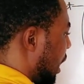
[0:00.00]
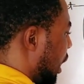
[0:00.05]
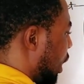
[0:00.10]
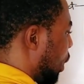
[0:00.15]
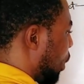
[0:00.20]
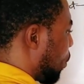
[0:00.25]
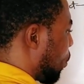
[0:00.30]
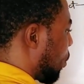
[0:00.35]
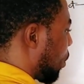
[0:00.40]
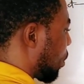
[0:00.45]

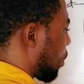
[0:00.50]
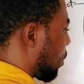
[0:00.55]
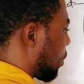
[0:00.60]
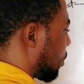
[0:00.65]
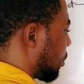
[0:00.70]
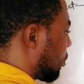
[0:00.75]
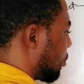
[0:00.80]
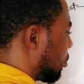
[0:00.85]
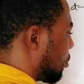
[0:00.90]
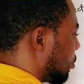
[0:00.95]
to,
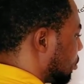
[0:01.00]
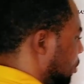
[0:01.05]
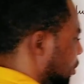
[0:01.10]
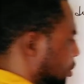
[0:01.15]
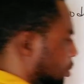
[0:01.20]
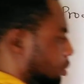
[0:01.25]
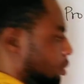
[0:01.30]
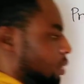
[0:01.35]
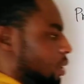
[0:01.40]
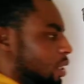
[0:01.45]
you know,
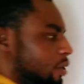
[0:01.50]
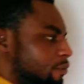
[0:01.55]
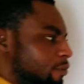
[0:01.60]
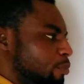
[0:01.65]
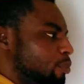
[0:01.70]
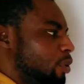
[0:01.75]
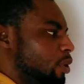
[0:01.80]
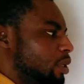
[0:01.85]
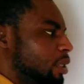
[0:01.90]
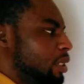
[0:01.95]
give
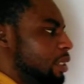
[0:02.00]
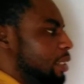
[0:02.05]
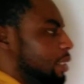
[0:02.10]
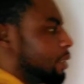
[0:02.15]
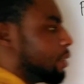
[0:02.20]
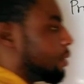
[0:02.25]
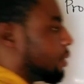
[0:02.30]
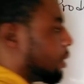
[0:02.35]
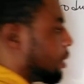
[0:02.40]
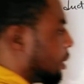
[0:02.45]
bundling,
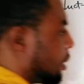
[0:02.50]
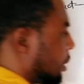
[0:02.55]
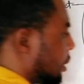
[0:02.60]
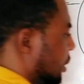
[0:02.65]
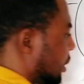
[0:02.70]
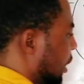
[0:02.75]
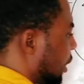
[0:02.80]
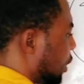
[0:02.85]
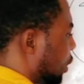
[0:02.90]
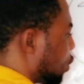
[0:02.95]
then it
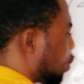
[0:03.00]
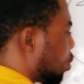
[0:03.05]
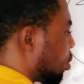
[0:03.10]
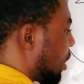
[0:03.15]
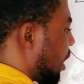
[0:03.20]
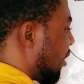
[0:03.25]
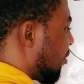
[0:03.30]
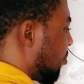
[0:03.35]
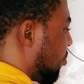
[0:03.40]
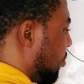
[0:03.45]

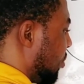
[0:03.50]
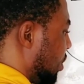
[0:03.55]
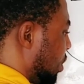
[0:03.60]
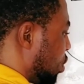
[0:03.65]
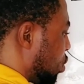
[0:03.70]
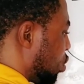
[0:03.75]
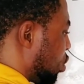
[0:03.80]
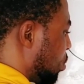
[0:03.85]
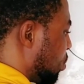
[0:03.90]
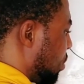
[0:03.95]
should be
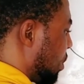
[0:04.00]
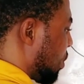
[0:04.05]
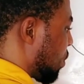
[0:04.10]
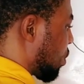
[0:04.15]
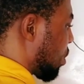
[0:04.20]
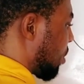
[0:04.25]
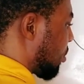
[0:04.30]
some kind